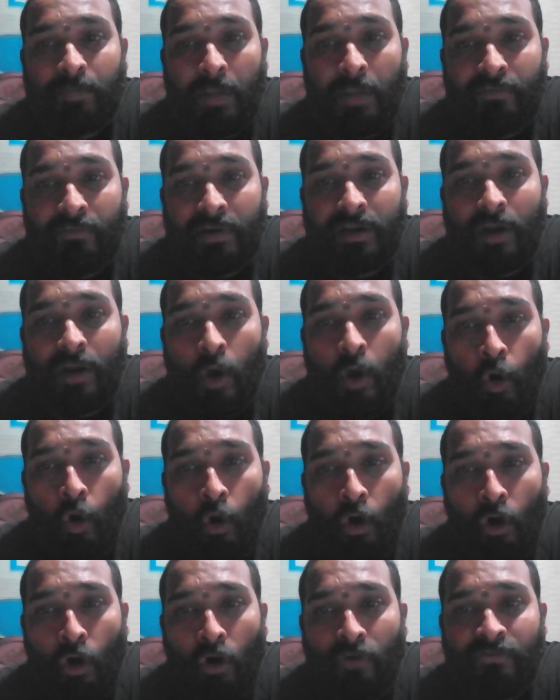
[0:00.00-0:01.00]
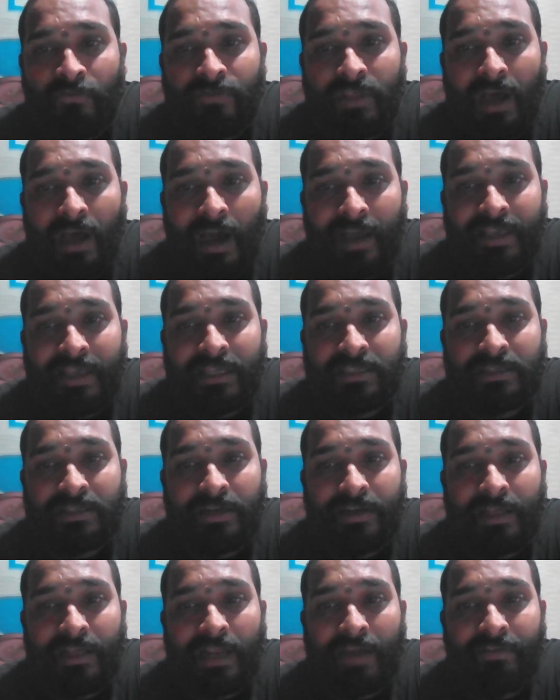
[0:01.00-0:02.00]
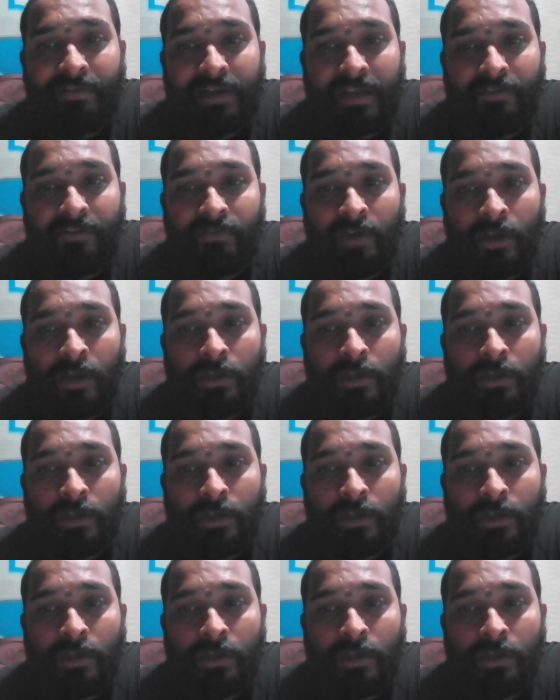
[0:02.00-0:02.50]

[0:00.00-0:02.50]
power of the highest derivative.